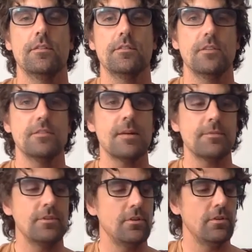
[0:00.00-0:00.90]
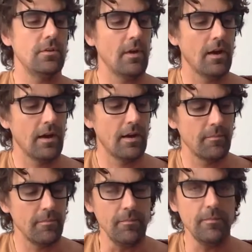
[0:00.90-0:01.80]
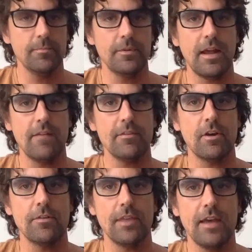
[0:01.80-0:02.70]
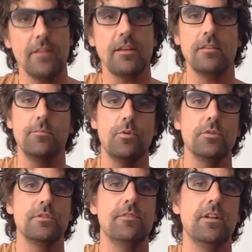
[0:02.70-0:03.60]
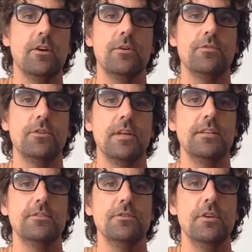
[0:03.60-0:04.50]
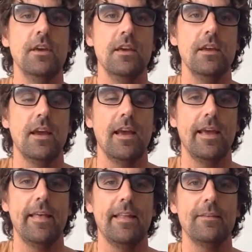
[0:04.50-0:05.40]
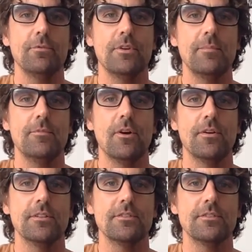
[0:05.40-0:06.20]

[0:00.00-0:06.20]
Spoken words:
So it's up to you, but have a go at that. Pause the video if you need to, and we'll keep going.